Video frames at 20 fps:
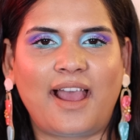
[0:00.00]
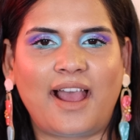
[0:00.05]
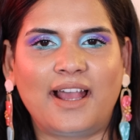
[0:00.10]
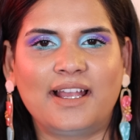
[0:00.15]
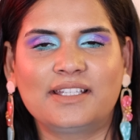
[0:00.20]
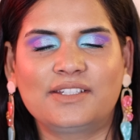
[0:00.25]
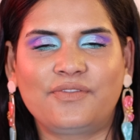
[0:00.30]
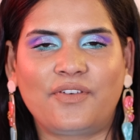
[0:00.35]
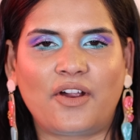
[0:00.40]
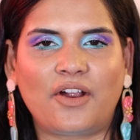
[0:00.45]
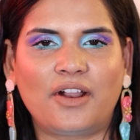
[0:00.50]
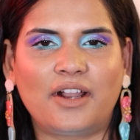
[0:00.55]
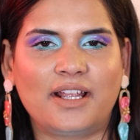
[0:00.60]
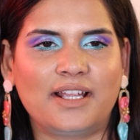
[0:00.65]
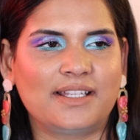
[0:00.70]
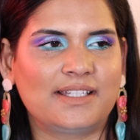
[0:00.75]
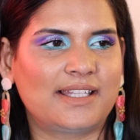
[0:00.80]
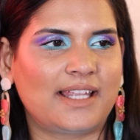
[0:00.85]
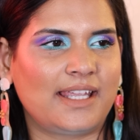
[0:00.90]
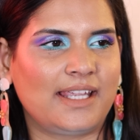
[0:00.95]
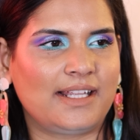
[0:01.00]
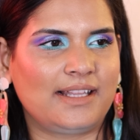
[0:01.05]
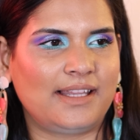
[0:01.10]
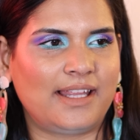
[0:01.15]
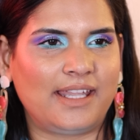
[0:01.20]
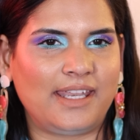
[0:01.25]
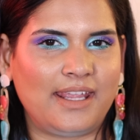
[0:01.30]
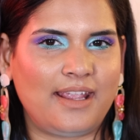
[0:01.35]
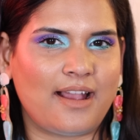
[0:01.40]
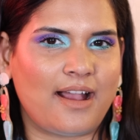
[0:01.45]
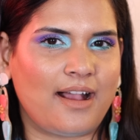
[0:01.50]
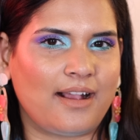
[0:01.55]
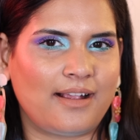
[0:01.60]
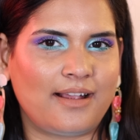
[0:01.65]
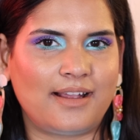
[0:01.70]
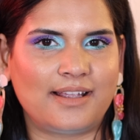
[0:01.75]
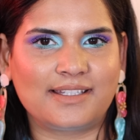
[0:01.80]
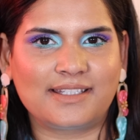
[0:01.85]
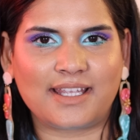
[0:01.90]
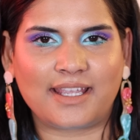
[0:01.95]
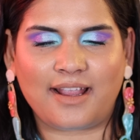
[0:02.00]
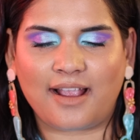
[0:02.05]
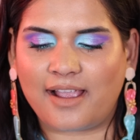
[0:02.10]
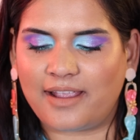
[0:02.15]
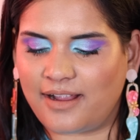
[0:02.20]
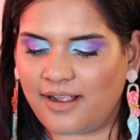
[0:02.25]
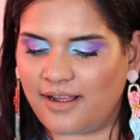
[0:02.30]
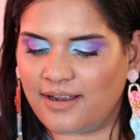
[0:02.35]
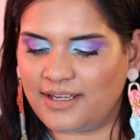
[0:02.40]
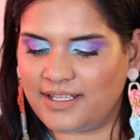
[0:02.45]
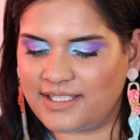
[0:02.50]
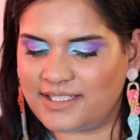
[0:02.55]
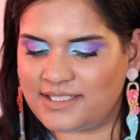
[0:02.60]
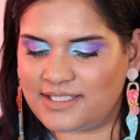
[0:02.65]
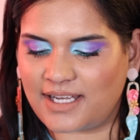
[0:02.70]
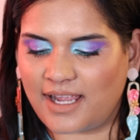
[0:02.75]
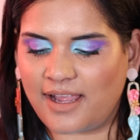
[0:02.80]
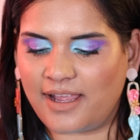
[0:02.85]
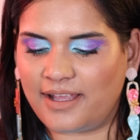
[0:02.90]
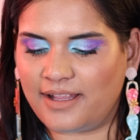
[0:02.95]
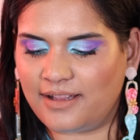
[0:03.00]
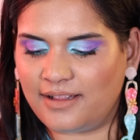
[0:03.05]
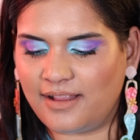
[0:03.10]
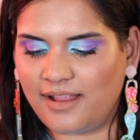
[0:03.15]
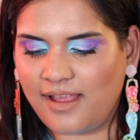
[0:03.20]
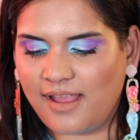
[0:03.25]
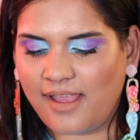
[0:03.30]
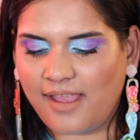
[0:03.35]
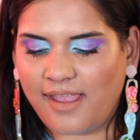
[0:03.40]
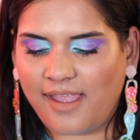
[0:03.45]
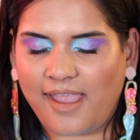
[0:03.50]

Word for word: as far as like Lady Gaga's like iconic style